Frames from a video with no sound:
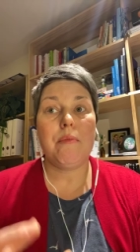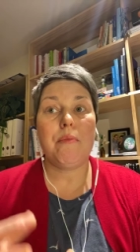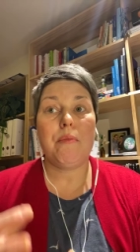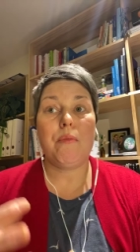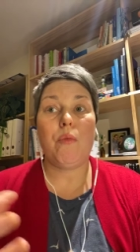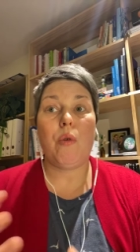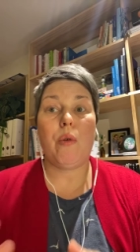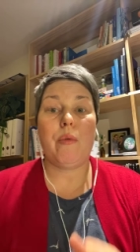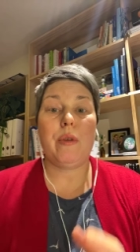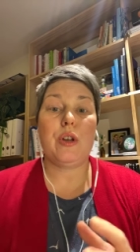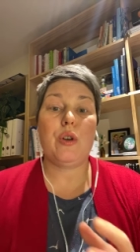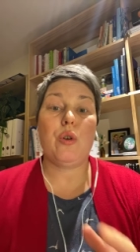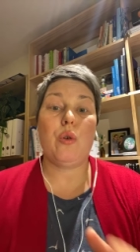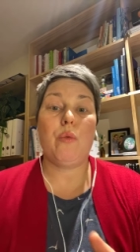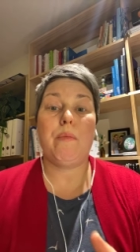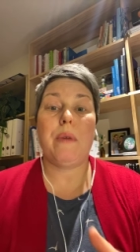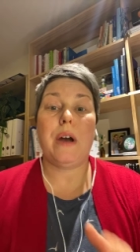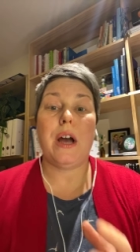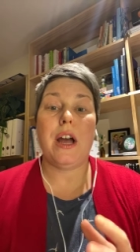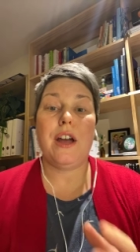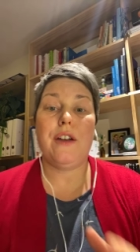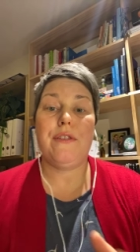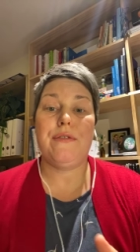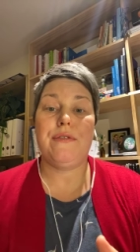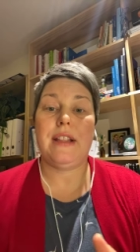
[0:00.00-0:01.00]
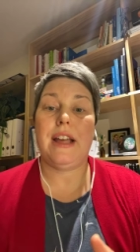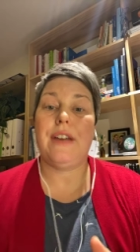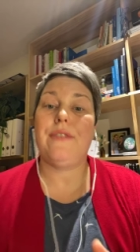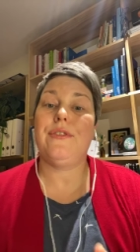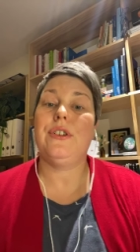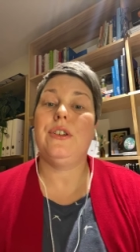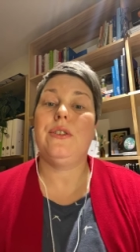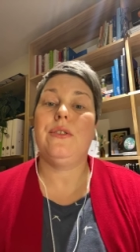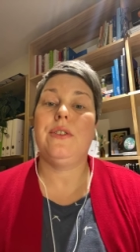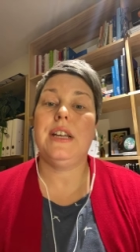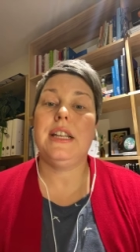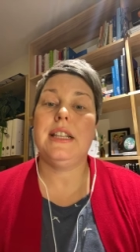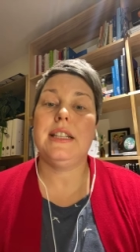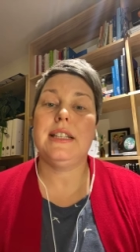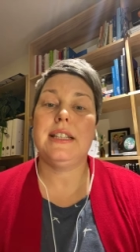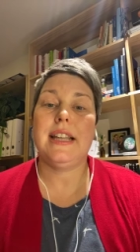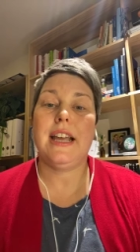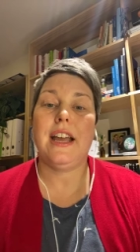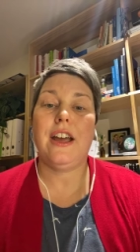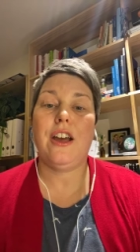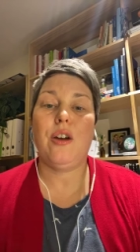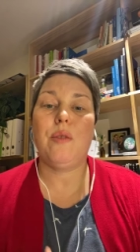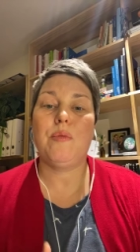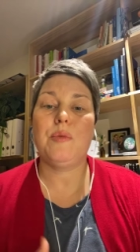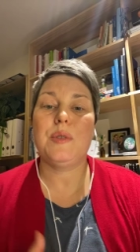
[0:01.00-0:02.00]
what we call bioflavonoids
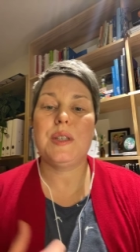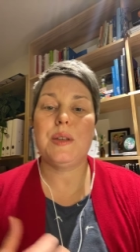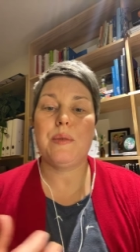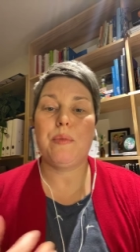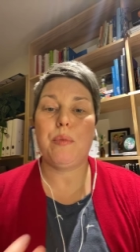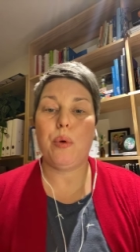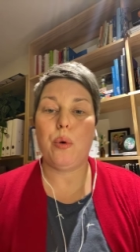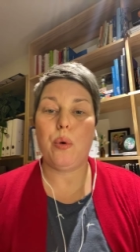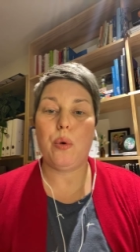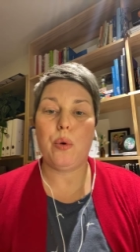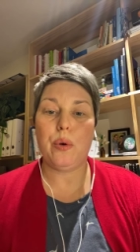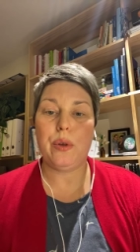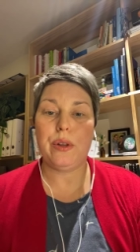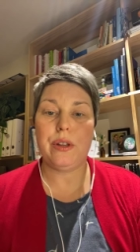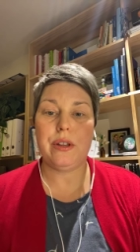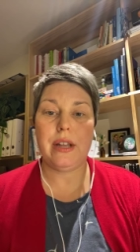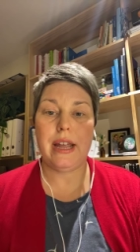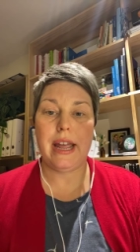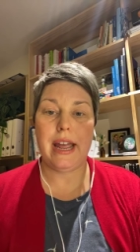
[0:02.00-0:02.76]
that help support